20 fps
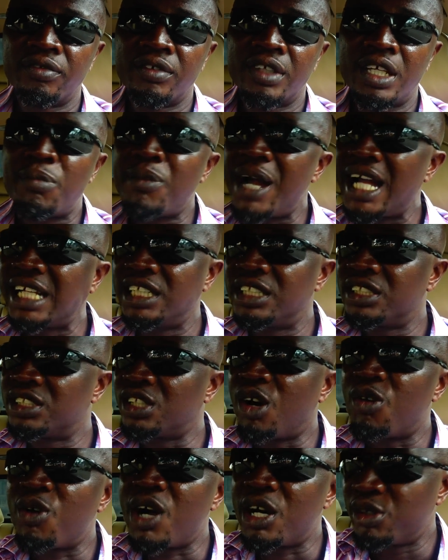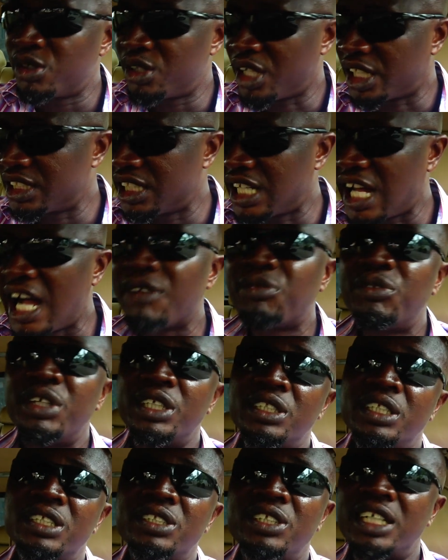Imagine someone who doesn't have
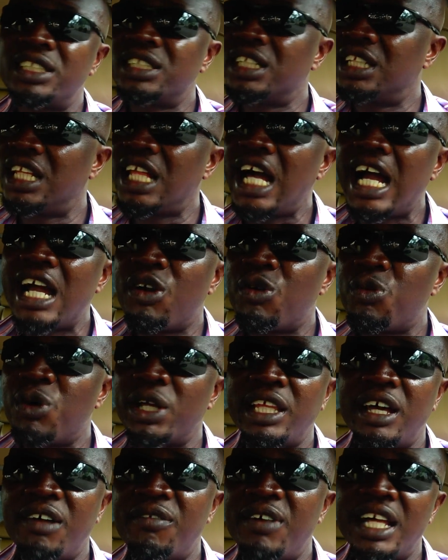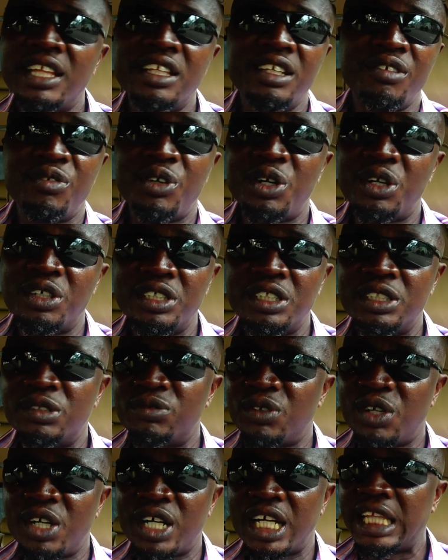this. He just rely on whatever his
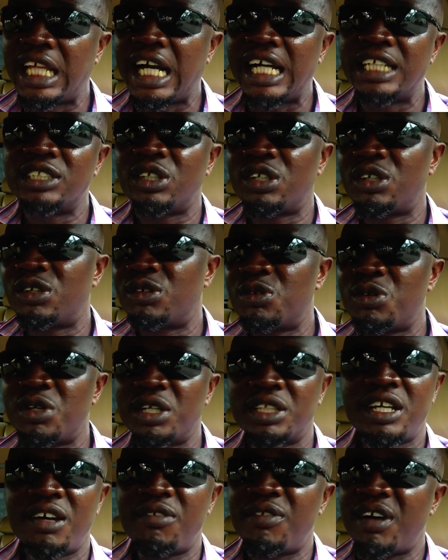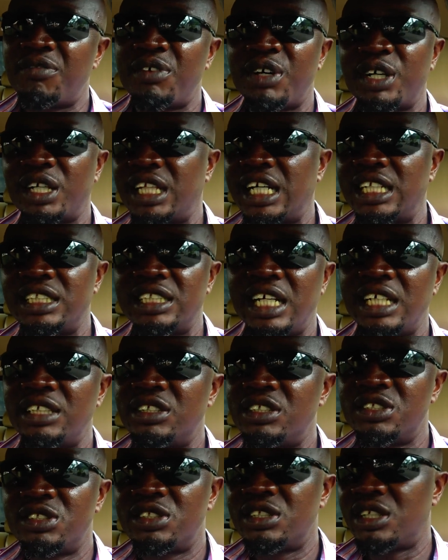vulcanizer or whatever vulcanizer
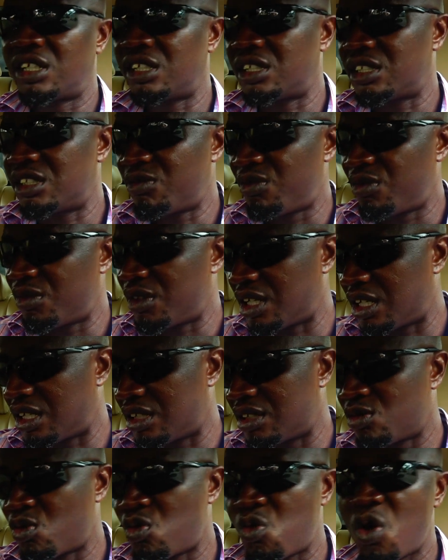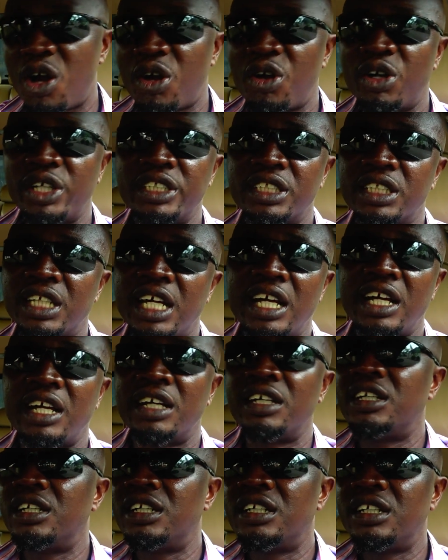did work on his tire.
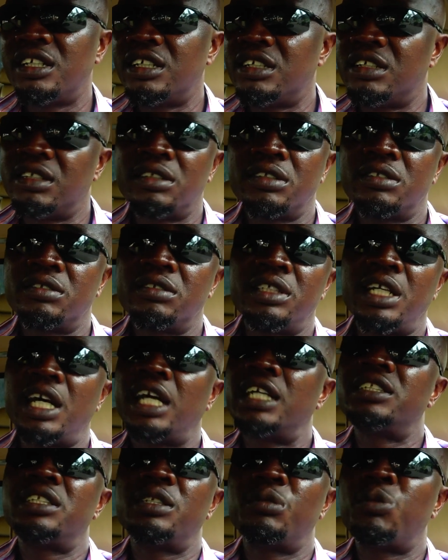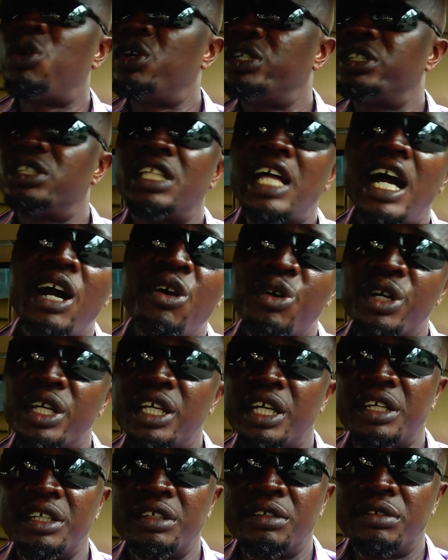Tells him, oh, it's not
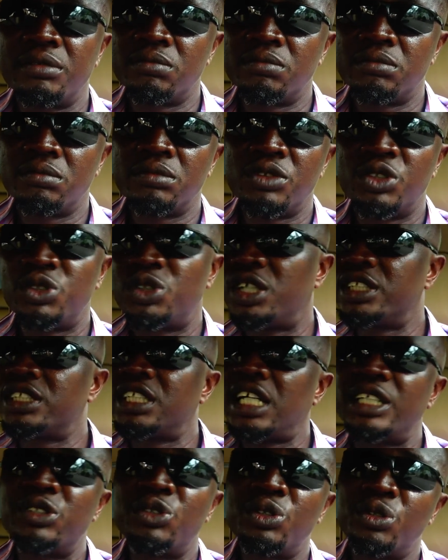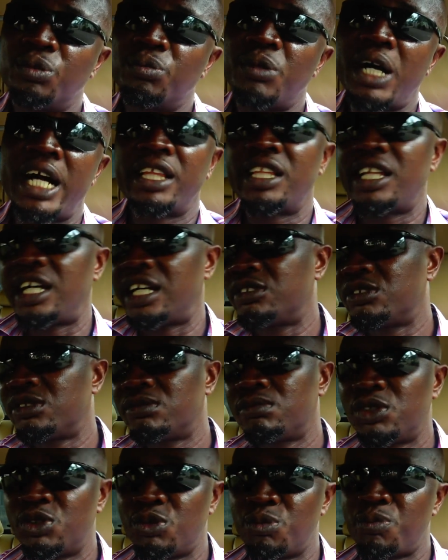okay. You just assume, and then
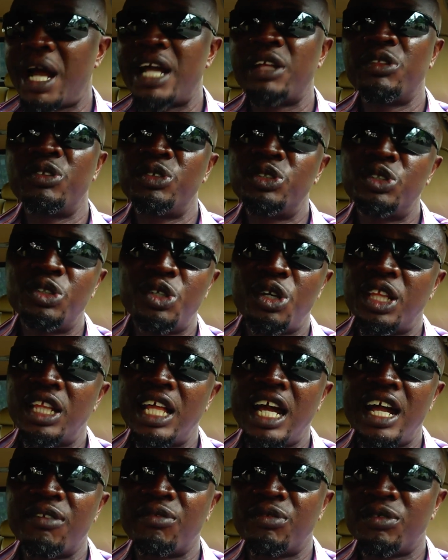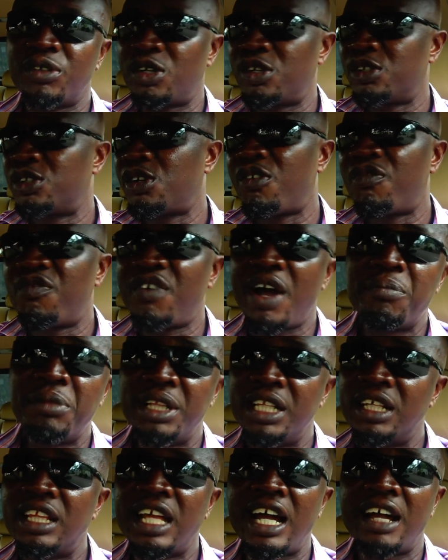you might lose your life or your
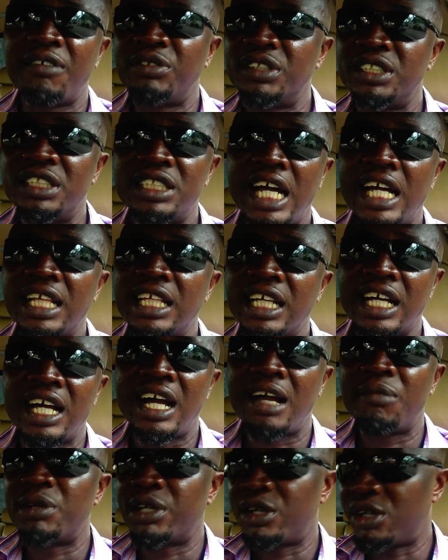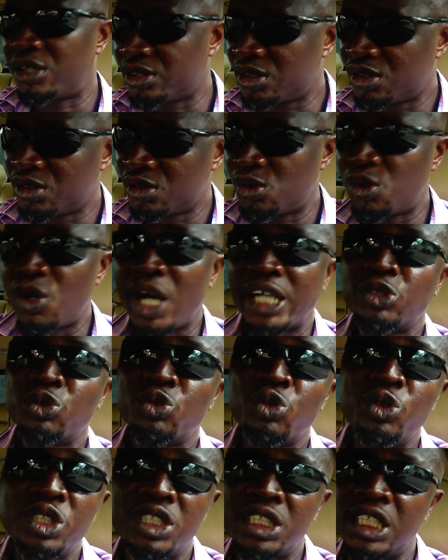family life inside the car because you are
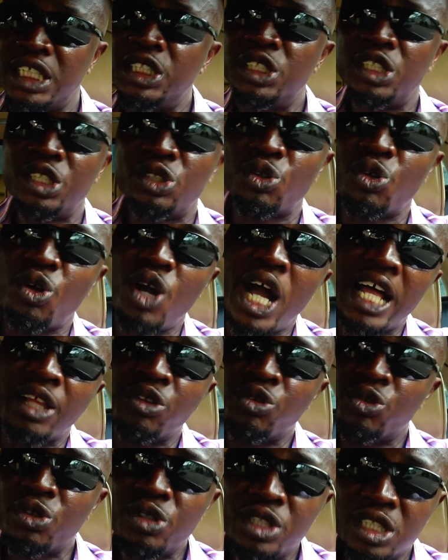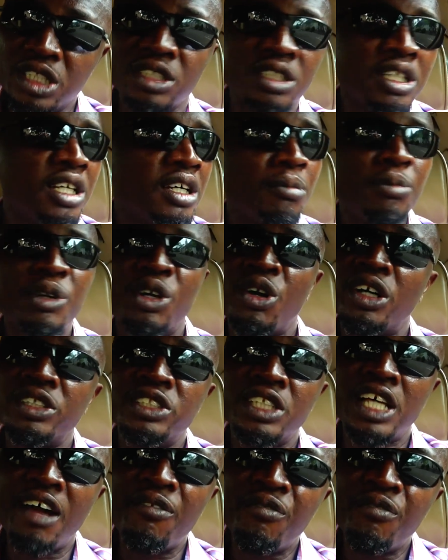too stingy to go and do this. Because you are